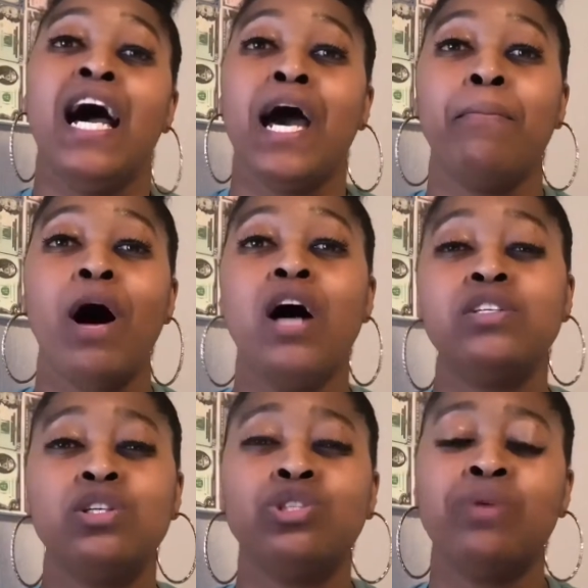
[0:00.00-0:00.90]
I'm
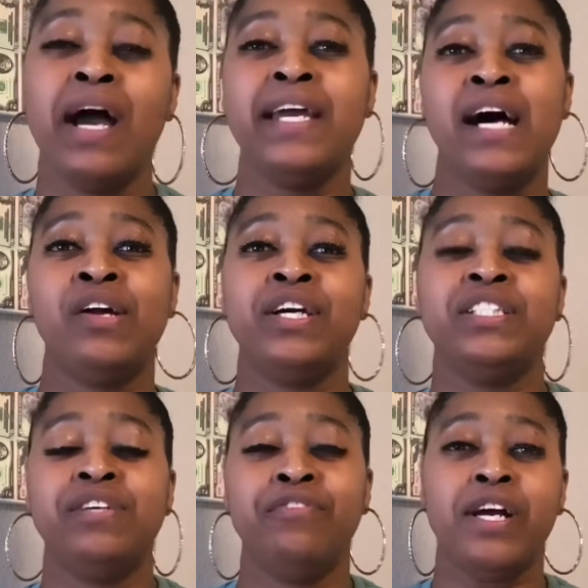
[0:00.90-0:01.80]
also trying out a
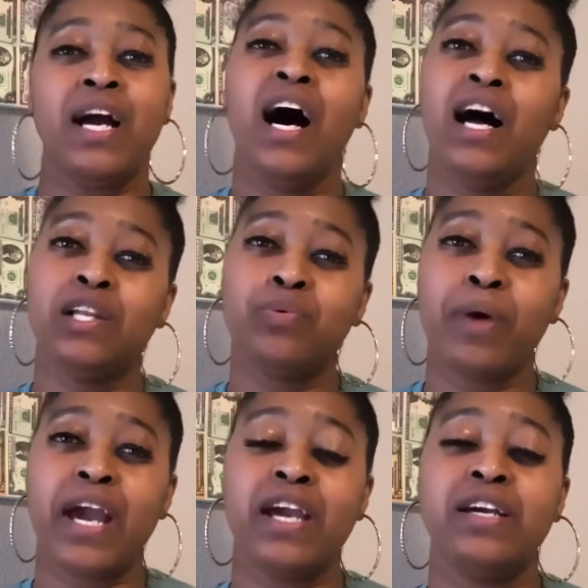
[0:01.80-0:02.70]
different
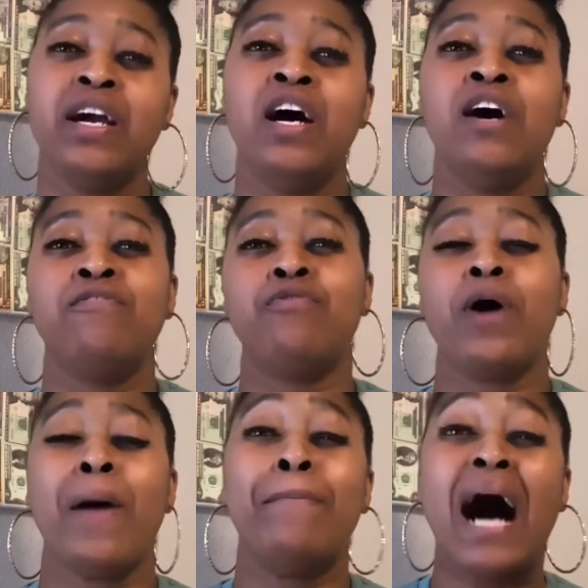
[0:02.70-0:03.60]
colorway for
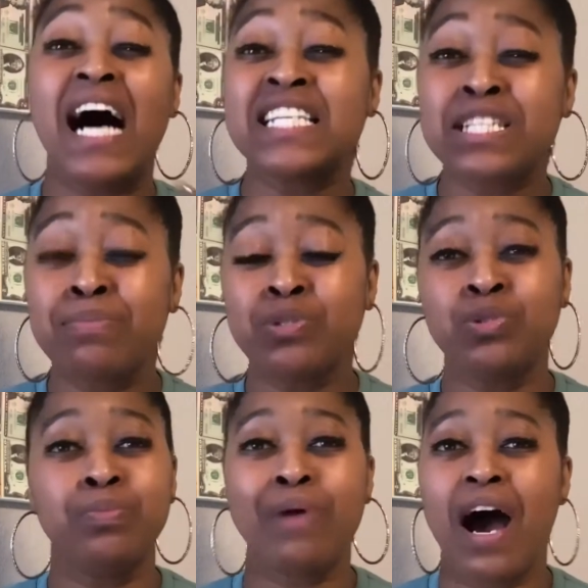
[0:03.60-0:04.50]
a possible
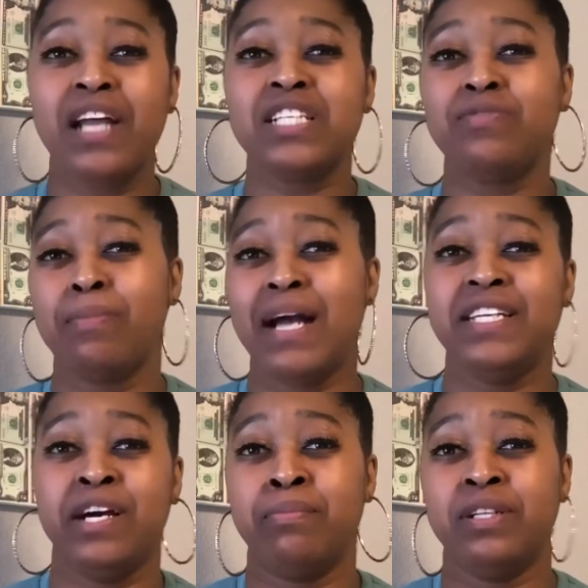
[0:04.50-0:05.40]
new products for my
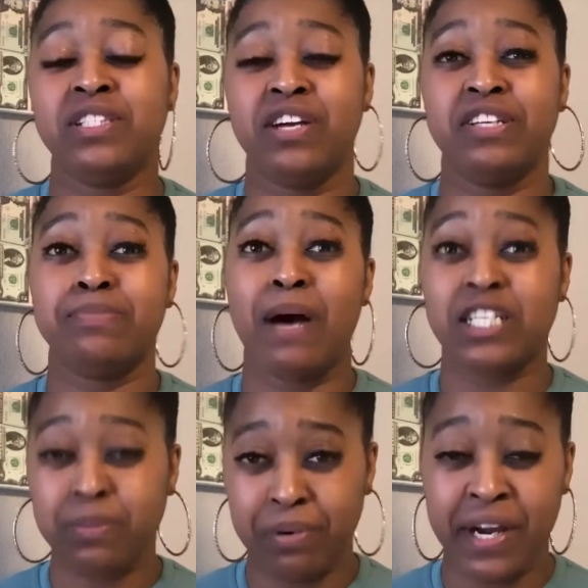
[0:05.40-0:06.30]
Dear Military
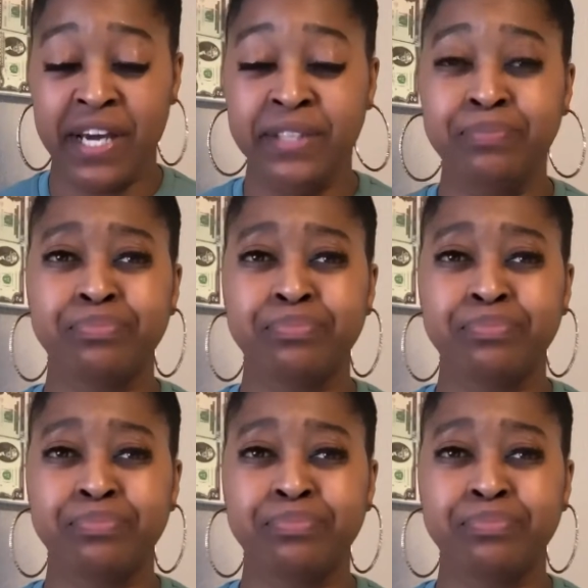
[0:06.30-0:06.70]
Spouse brand.